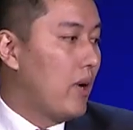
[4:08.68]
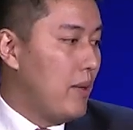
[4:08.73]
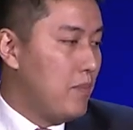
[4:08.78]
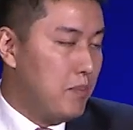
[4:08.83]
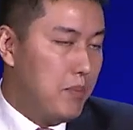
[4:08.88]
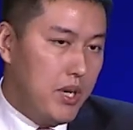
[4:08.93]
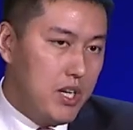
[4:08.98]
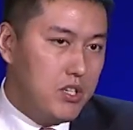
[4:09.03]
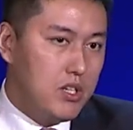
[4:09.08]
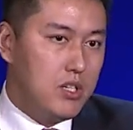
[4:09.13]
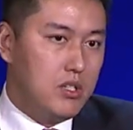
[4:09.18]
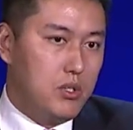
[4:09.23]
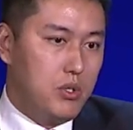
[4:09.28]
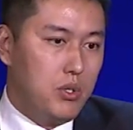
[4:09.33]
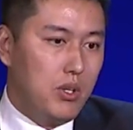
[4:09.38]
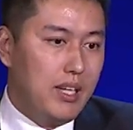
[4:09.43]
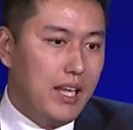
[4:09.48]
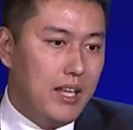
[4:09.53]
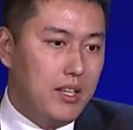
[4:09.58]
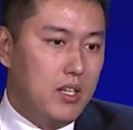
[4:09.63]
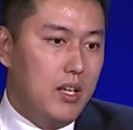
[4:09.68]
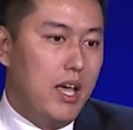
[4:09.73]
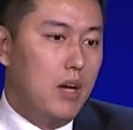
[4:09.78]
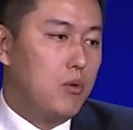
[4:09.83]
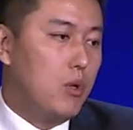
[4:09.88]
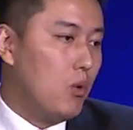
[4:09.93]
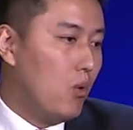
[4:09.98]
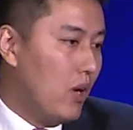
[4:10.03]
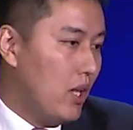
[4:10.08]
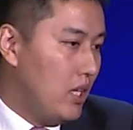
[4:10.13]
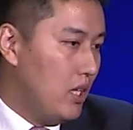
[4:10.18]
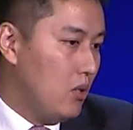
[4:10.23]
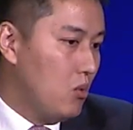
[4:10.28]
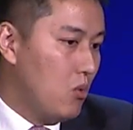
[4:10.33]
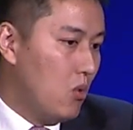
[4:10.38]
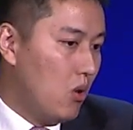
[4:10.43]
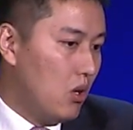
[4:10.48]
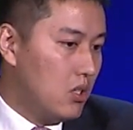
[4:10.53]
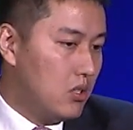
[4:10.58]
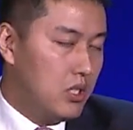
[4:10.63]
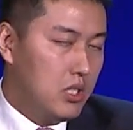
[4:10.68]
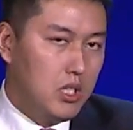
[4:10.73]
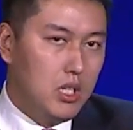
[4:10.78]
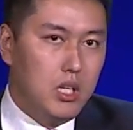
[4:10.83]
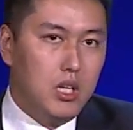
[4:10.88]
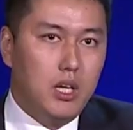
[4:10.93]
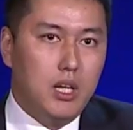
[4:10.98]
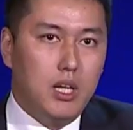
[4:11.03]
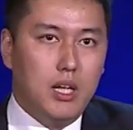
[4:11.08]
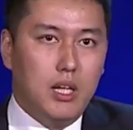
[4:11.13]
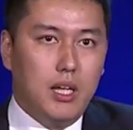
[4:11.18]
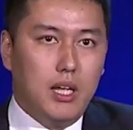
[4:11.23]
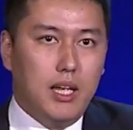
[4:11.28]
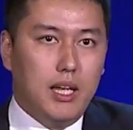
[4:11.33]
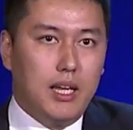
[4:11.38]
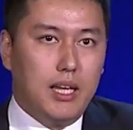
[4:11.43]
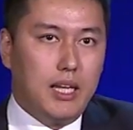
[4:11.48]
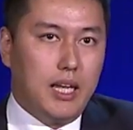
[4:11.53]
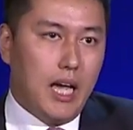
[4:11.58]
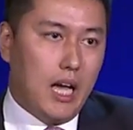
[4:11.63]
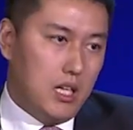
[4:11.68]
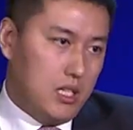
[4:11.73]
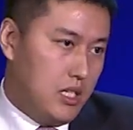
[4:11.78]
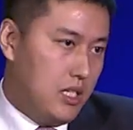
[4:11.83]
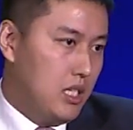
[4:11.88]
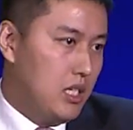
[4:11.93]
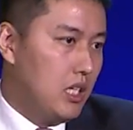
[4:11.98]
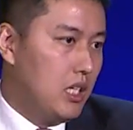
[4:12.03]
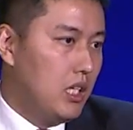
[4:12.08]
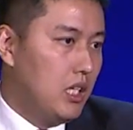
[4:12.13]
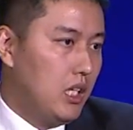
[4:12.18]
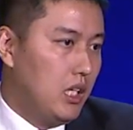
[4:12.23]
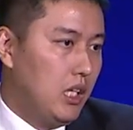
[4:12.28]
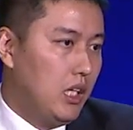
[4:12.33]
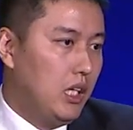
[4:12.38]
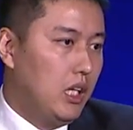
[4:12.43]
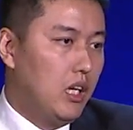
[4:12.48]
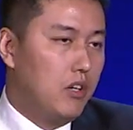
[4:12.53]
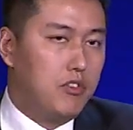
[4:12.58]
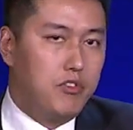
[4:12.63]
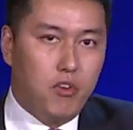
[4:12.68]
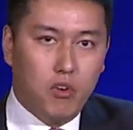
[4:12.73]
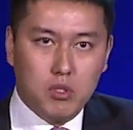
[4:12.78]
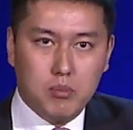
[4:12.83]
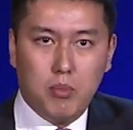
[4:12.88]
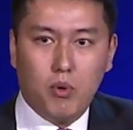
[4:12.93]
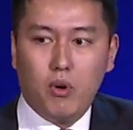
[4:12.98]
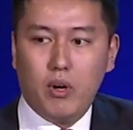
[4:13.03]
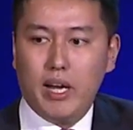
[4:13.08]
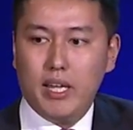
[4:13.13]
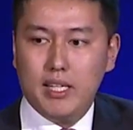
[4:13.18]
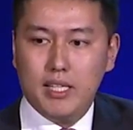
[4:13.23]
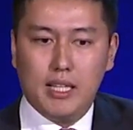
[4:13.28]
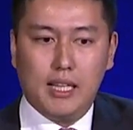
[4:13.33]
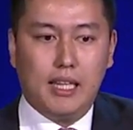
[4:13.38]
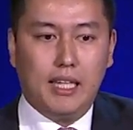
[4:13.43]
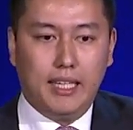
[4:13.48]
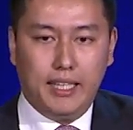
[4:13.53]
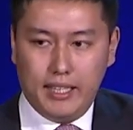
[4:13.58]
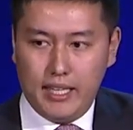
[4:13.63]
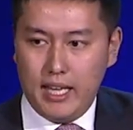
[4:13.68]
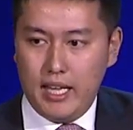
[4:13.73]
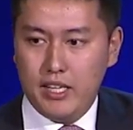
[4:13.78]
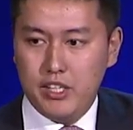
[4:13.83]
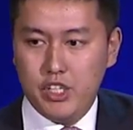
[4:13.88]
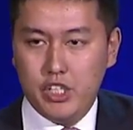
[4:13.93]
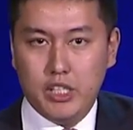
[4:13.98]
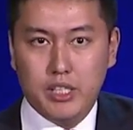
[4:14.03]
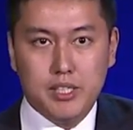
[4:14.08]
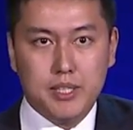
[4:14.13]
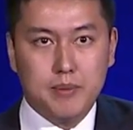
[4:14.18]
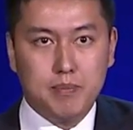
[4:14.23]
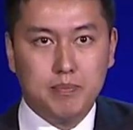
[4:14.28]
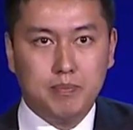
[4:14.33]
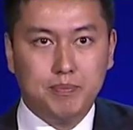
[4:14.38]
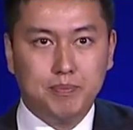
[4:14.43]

ambitions to let everyone in the world get the affordable and clean energies.